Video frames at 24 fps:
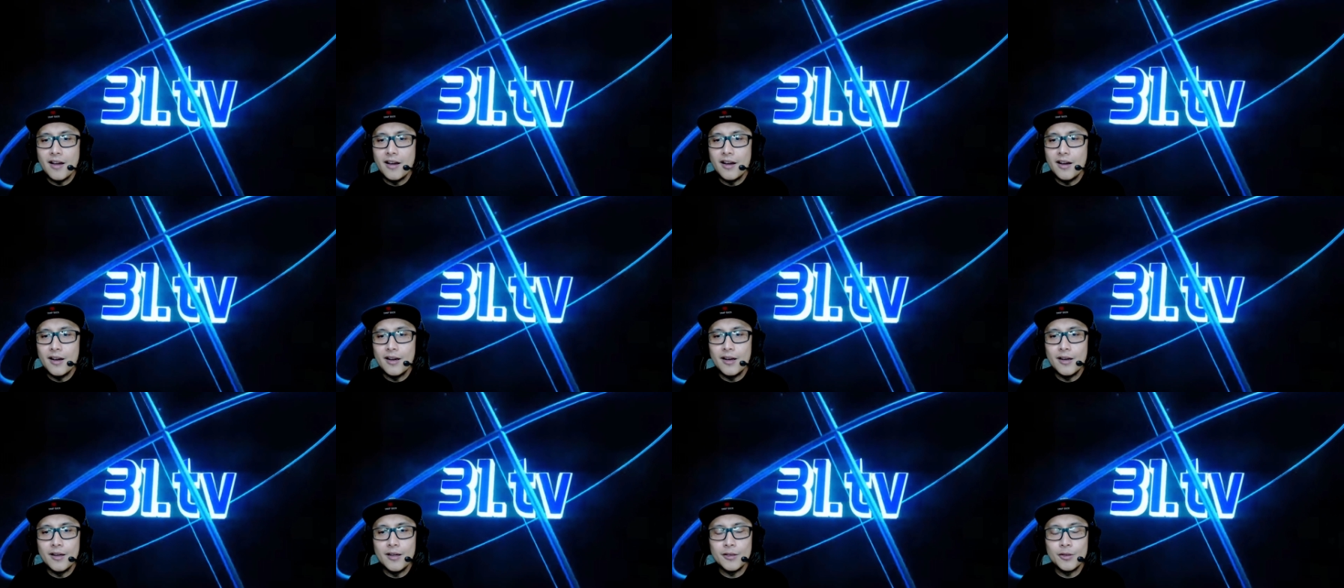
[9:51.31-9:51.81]

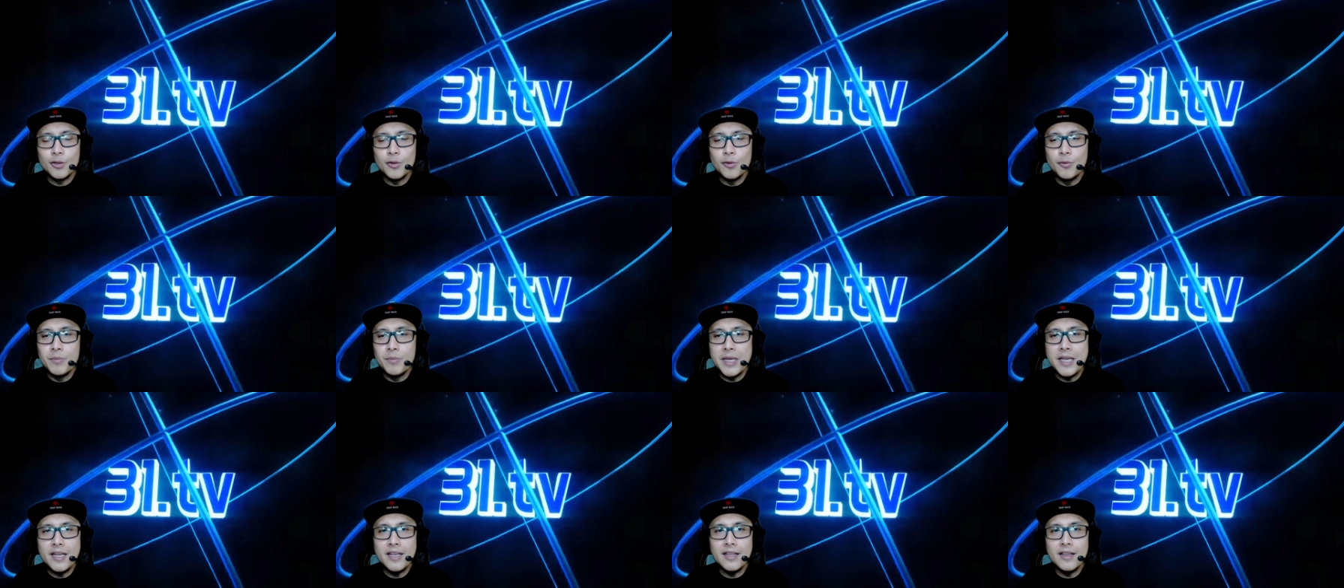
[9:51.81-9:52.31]
uh, to
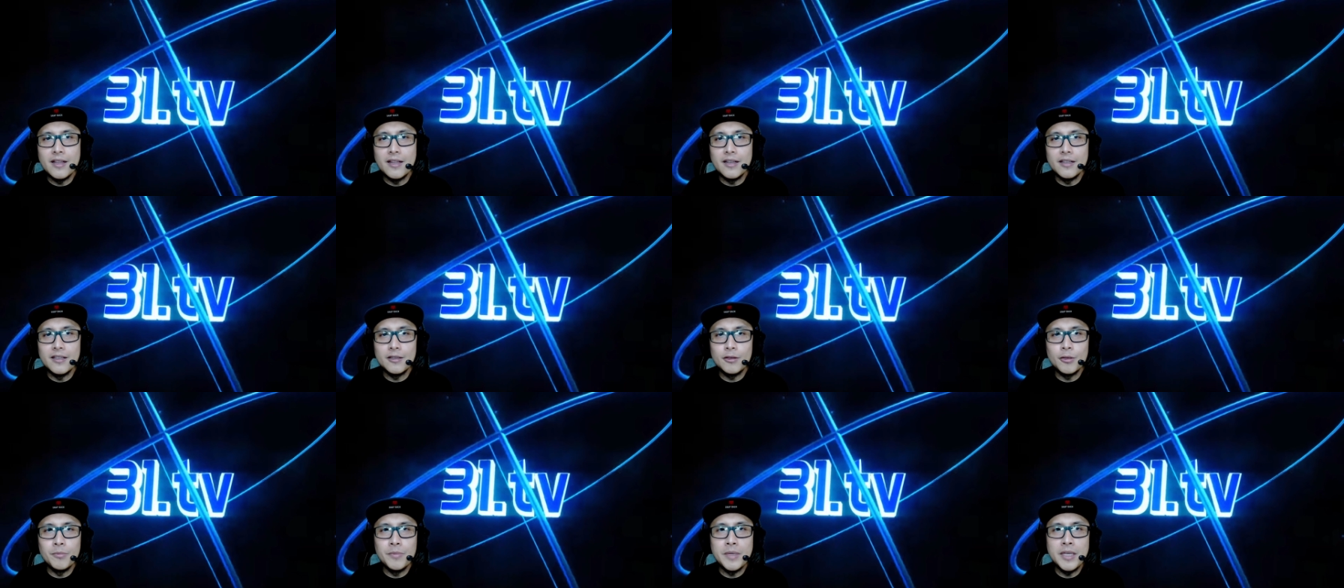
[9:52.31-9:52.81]
be
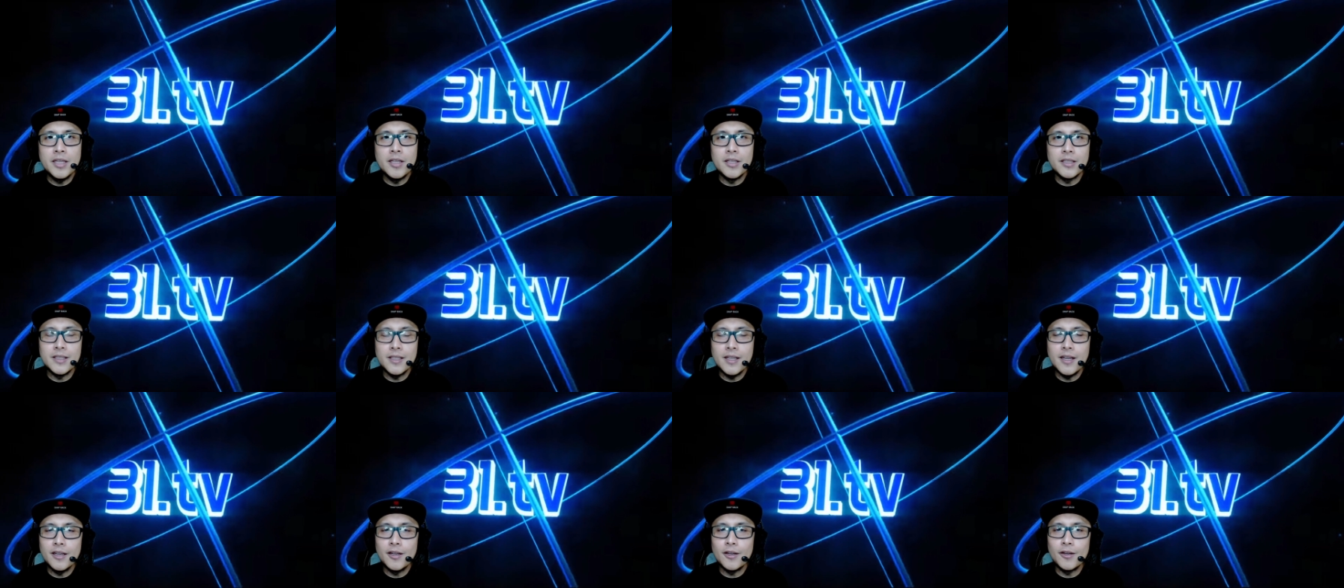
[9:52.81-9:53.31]
the, to be the
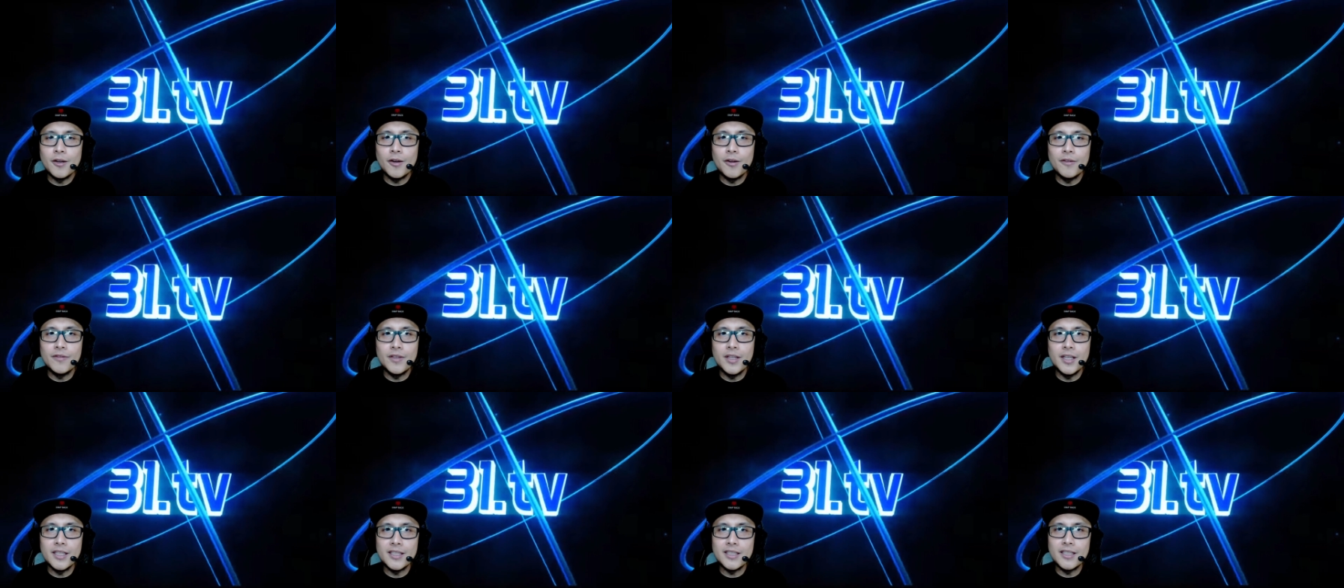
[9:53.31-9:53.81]
singer
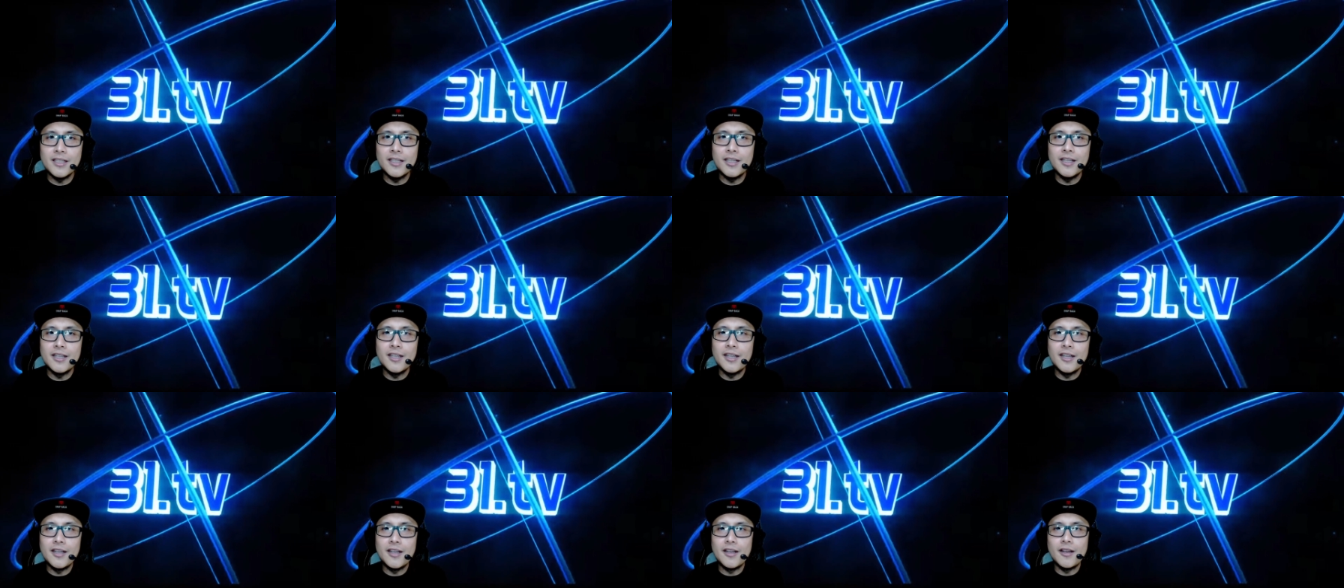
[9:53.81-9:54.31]
of this
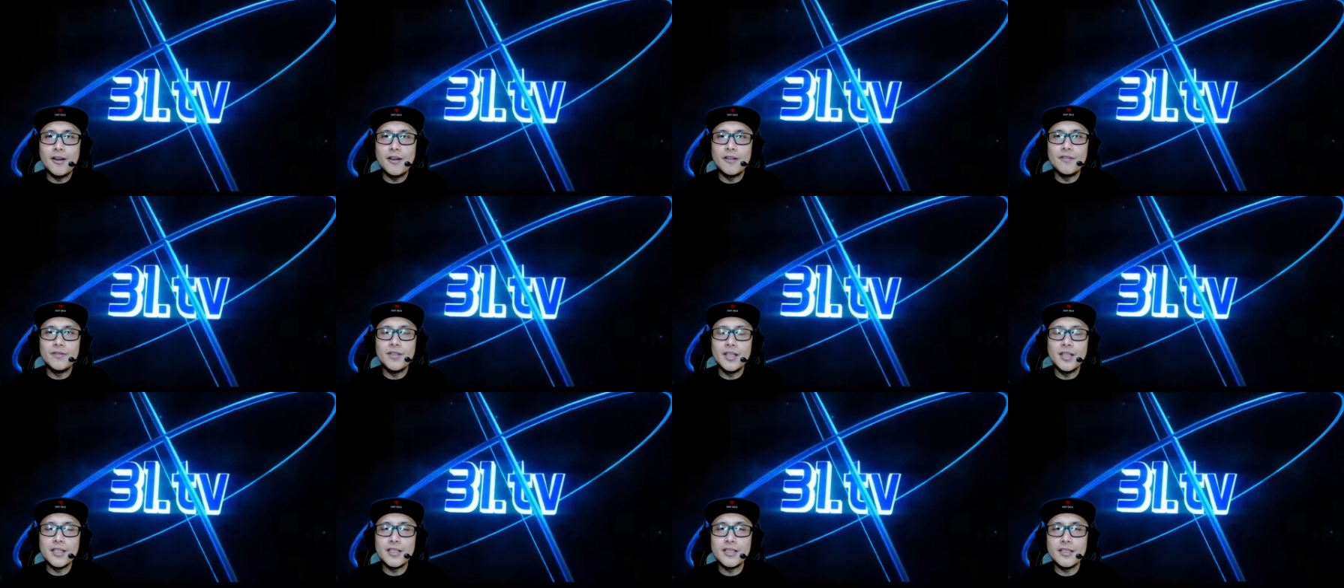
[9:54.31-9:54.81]
uh,
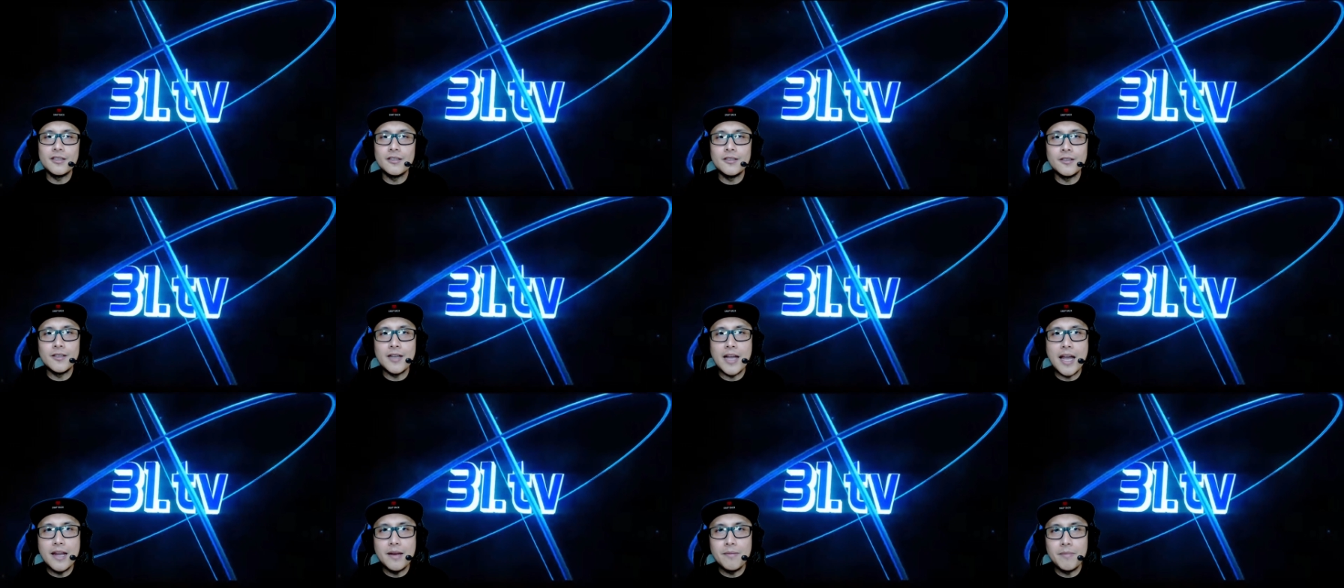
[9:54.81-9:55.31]
of this uh,
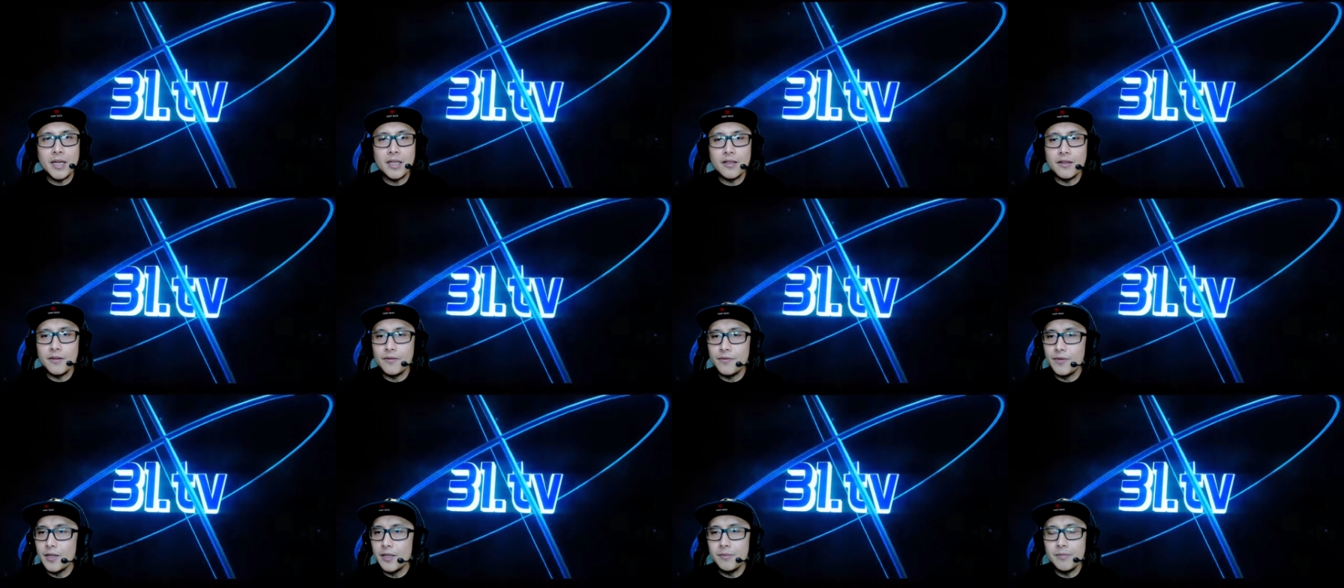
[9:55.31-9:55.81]

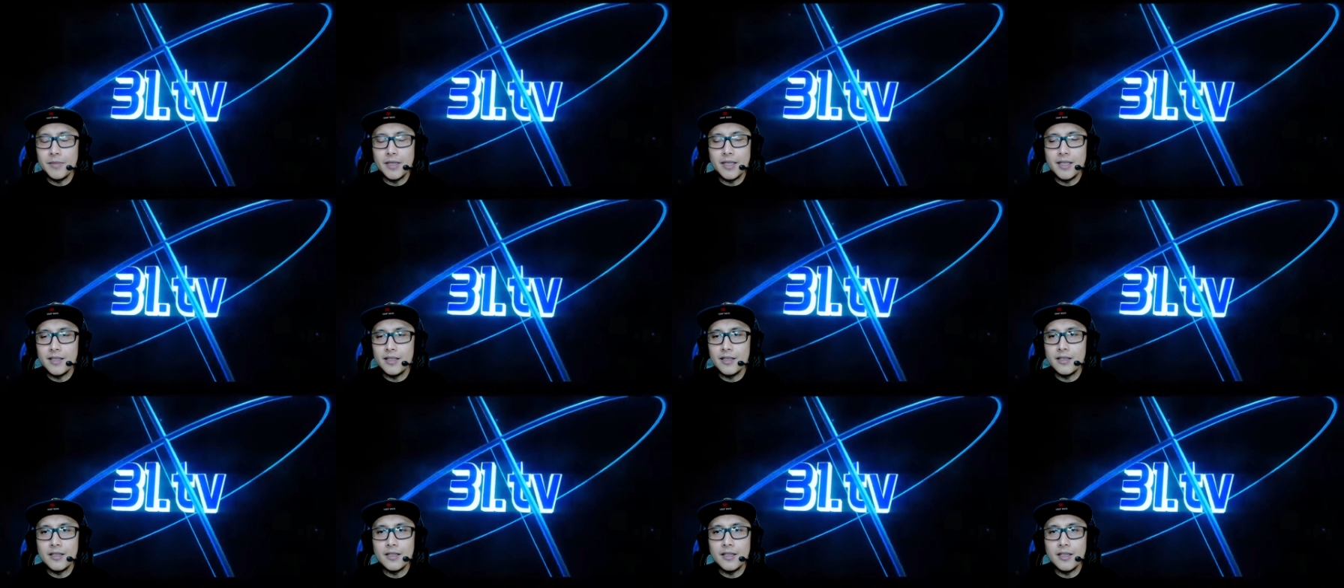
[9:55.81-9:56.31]
animated film,
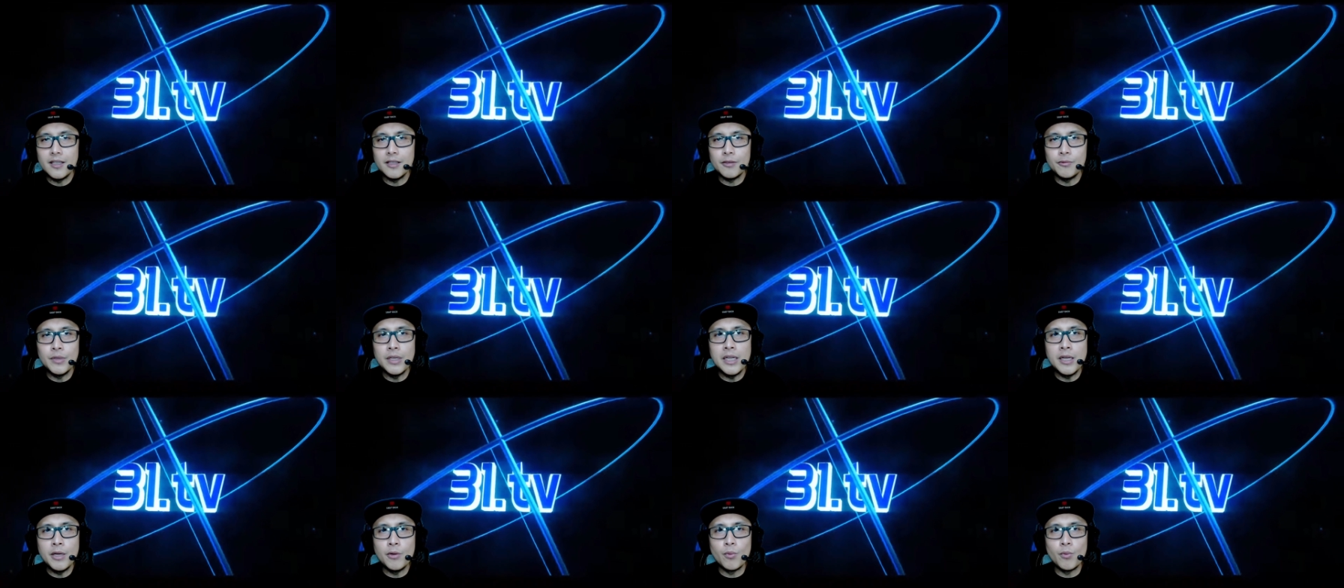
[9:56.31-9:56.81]
and uh, it
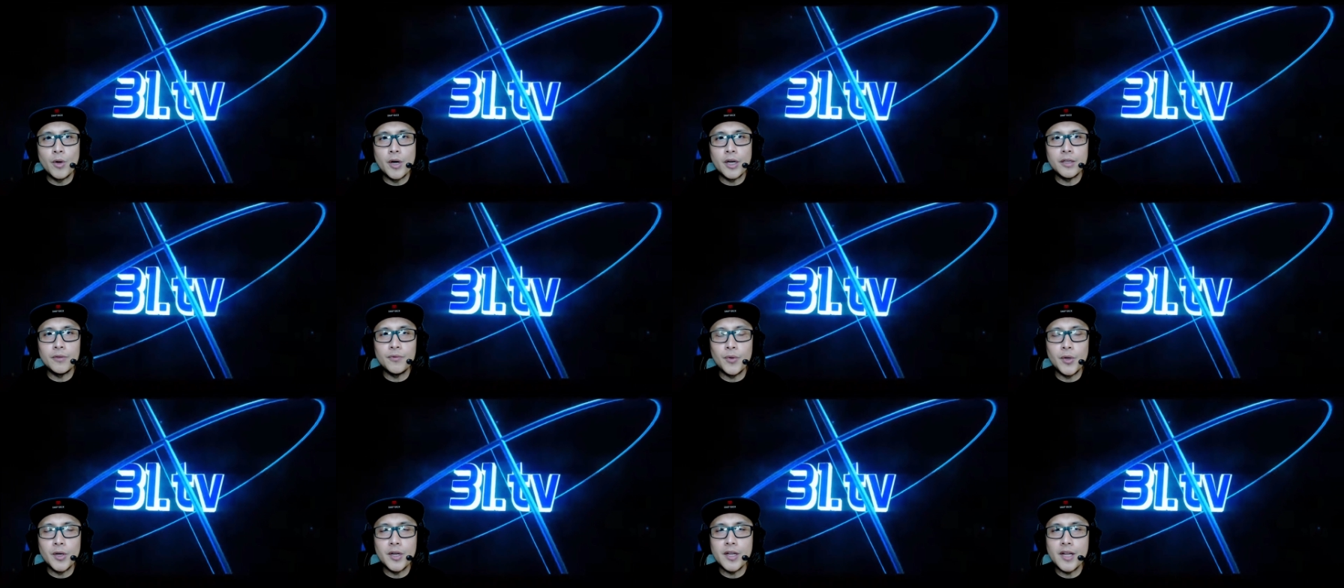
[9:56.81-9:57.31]
really
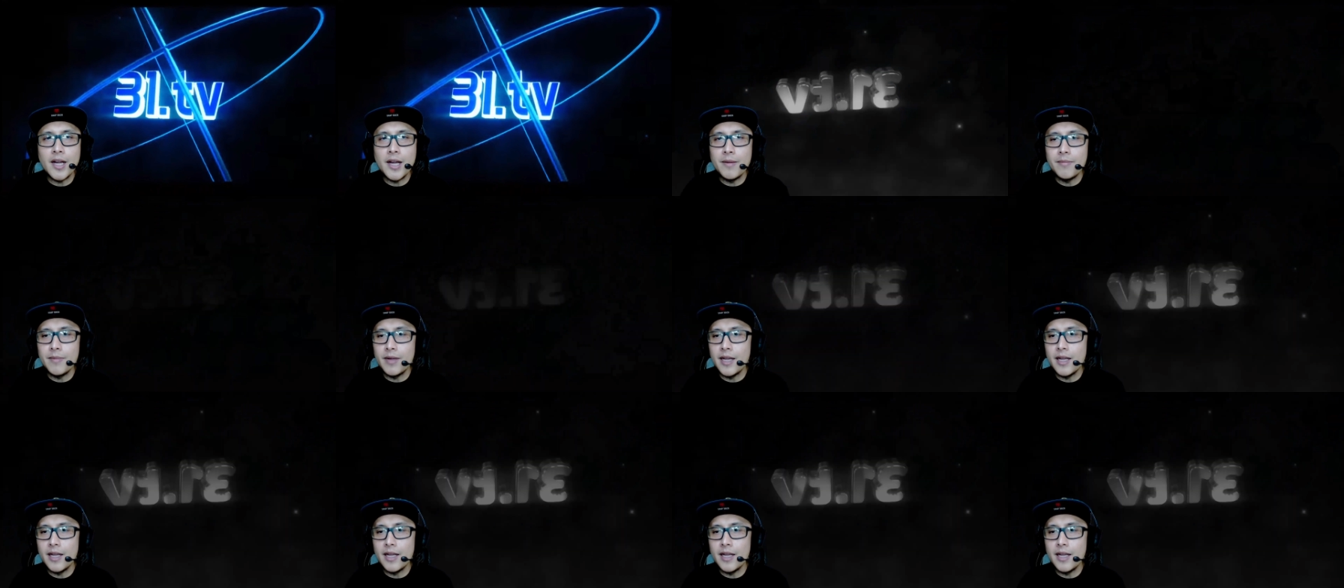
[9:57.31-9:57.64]
worked for them.